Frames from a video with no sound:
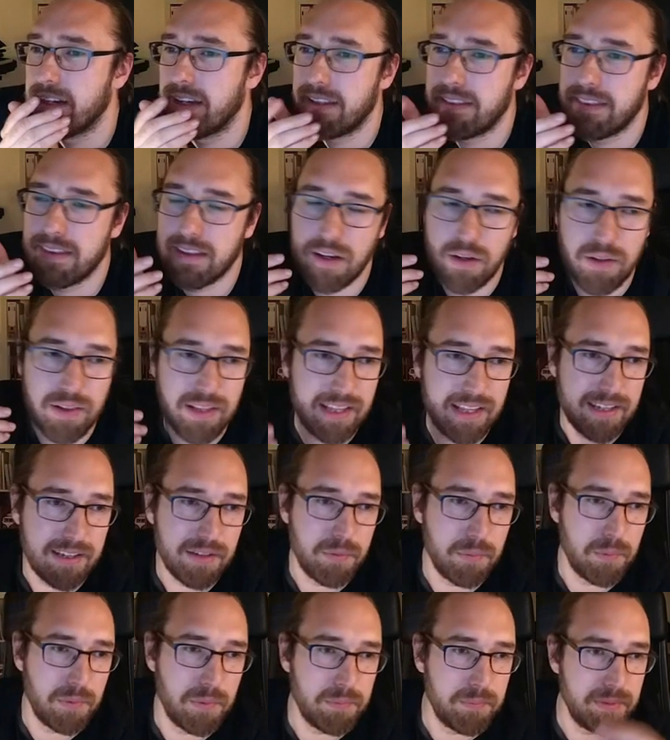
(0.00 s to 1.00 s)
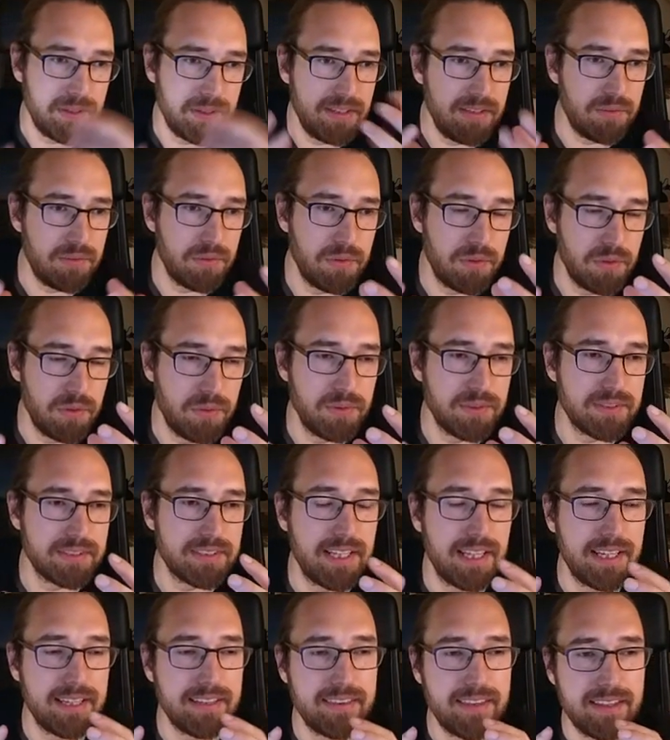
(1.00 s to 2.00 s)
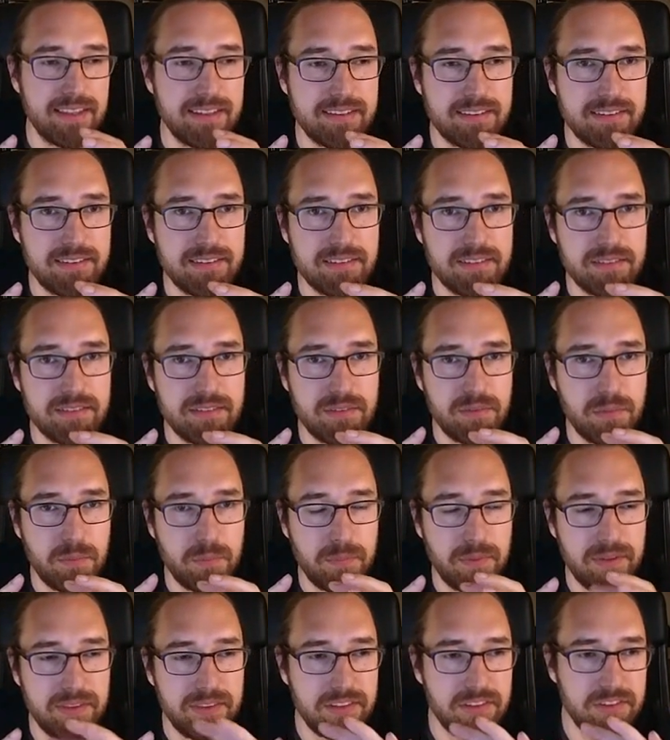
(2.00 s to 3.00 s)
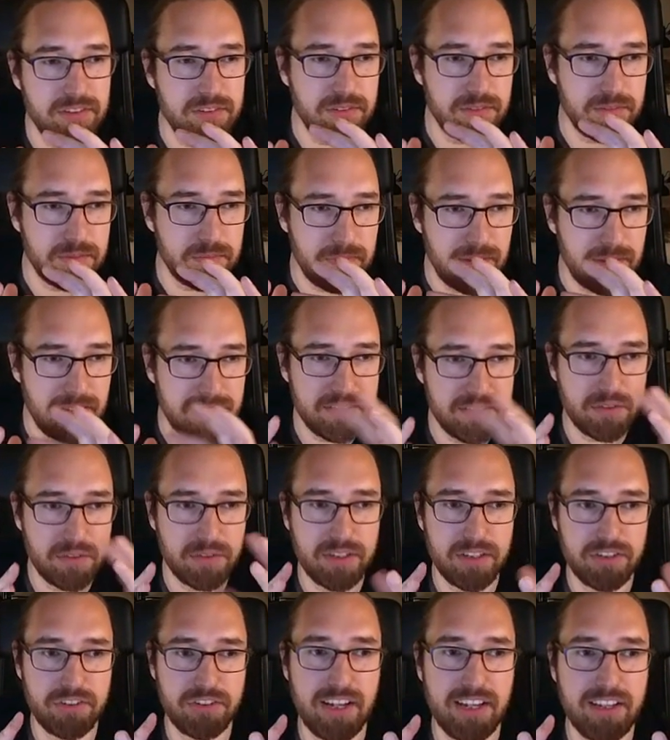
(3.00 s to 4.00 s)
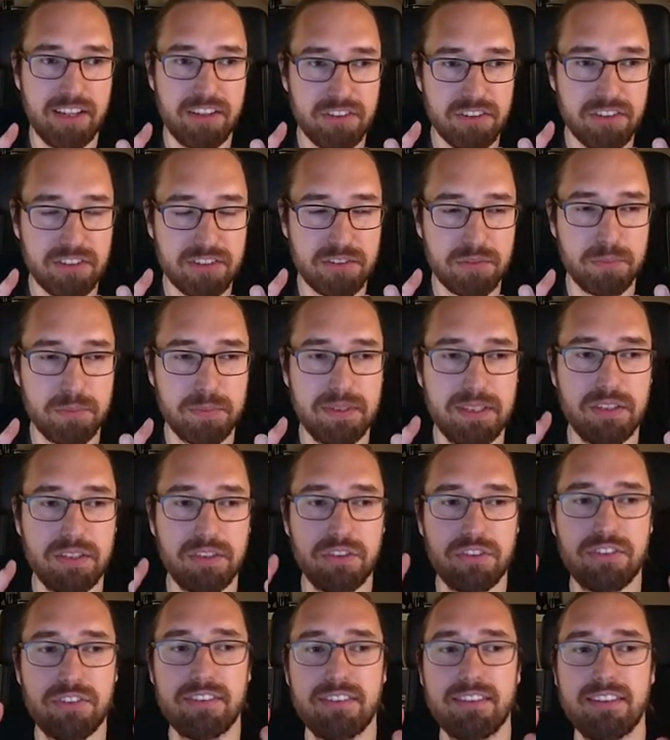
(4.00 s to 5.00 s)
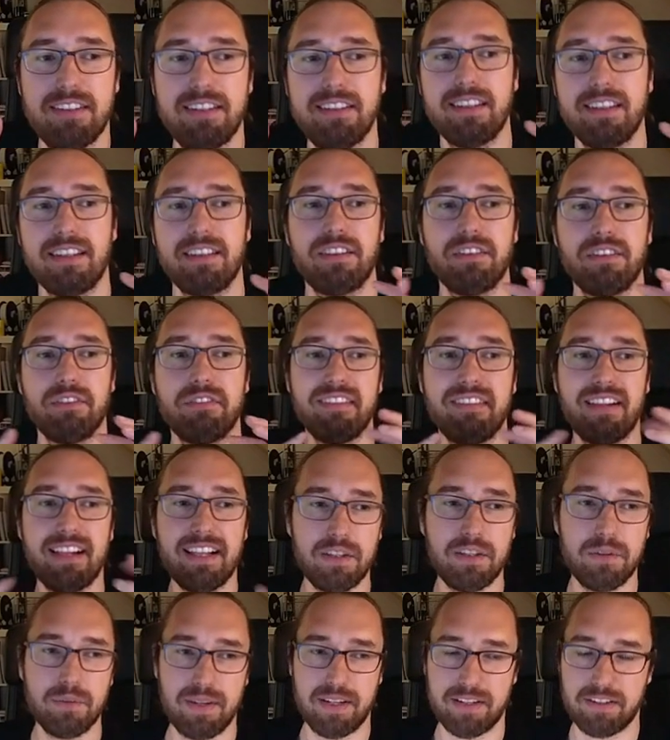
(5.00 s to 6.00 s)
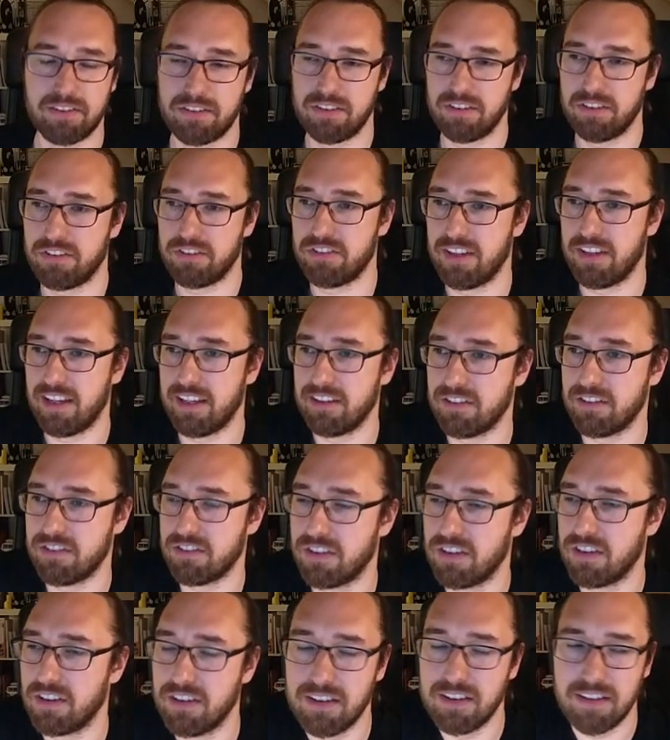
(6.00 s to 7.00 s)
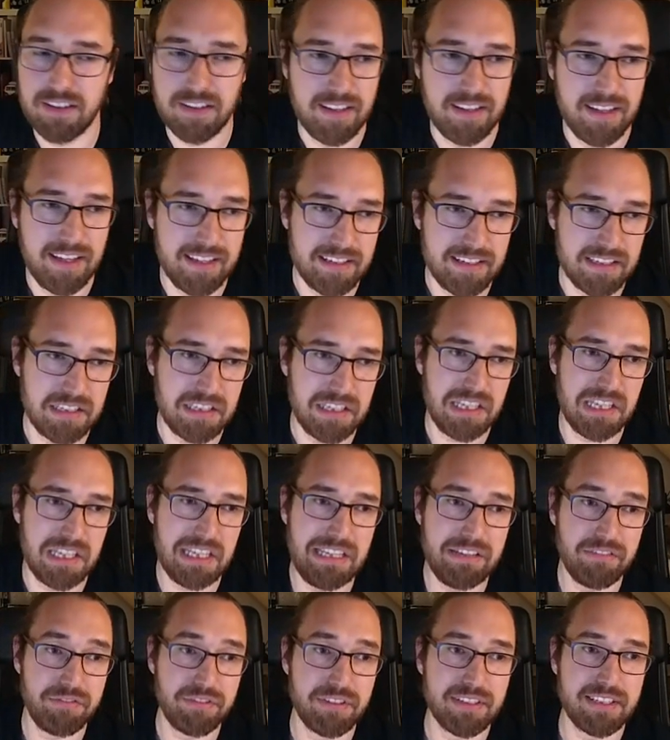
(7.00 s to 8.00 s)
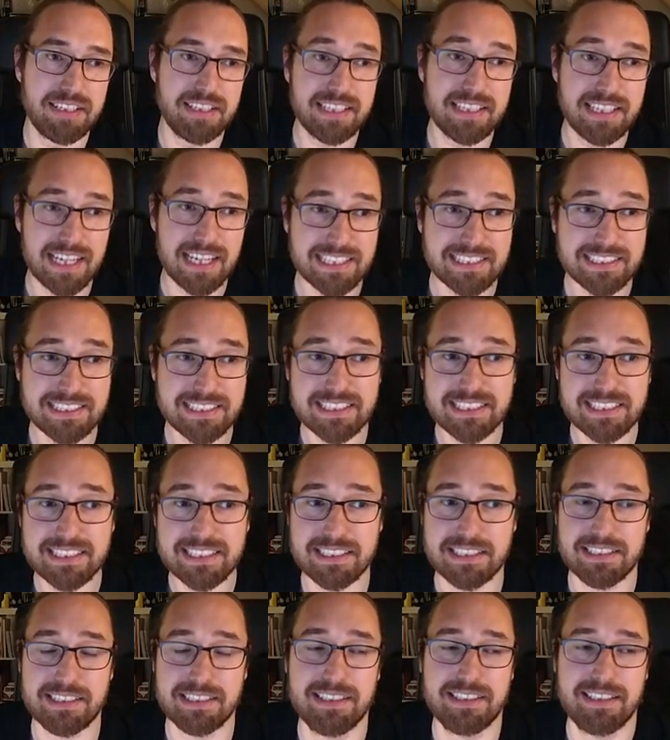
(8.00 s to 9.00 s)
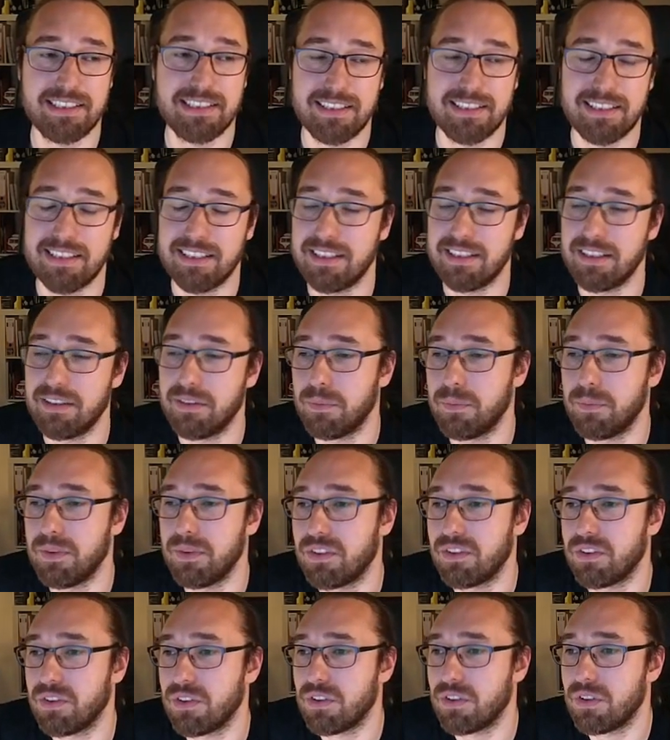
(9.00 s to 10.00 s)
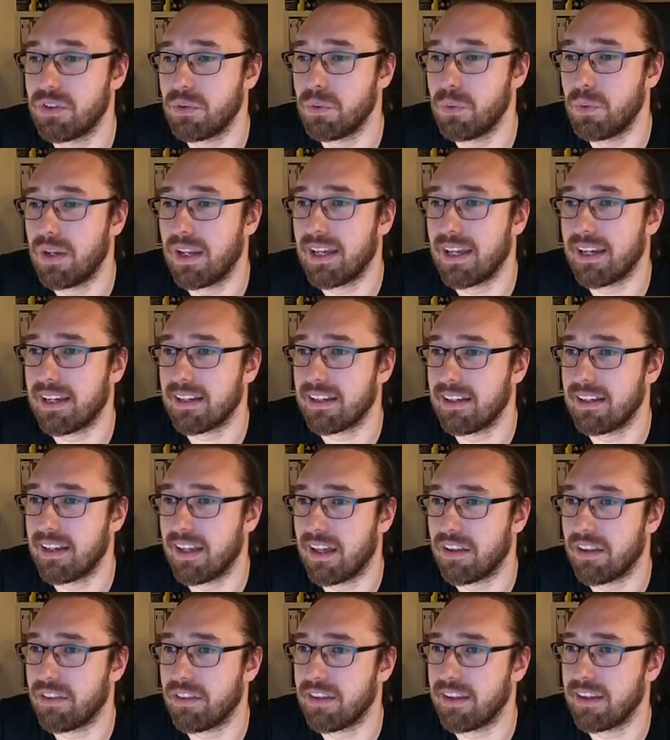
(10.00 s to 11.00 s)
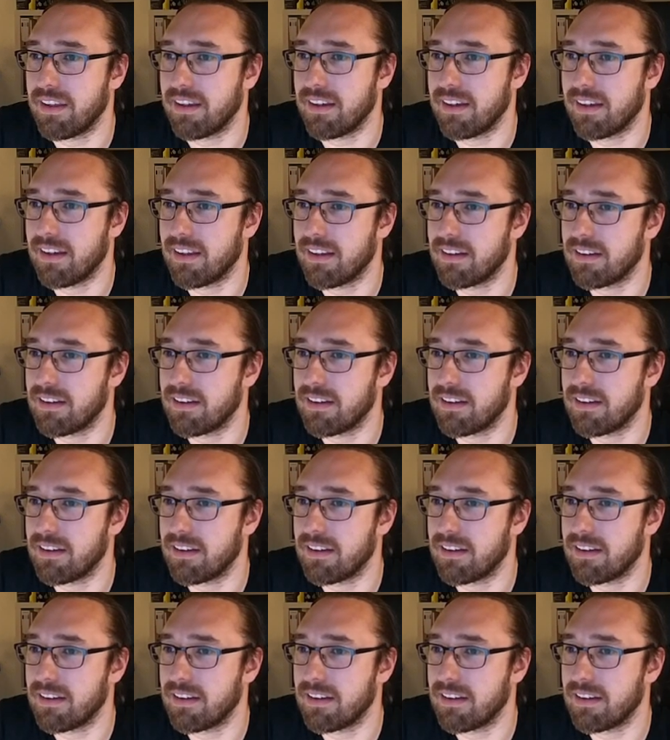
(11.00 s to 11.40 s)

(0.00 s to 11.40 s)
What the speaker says: And now like what we need to do is like that when this placeholder changes, we need to see that the value actually changed. And if it doesn't, we should do like nothing.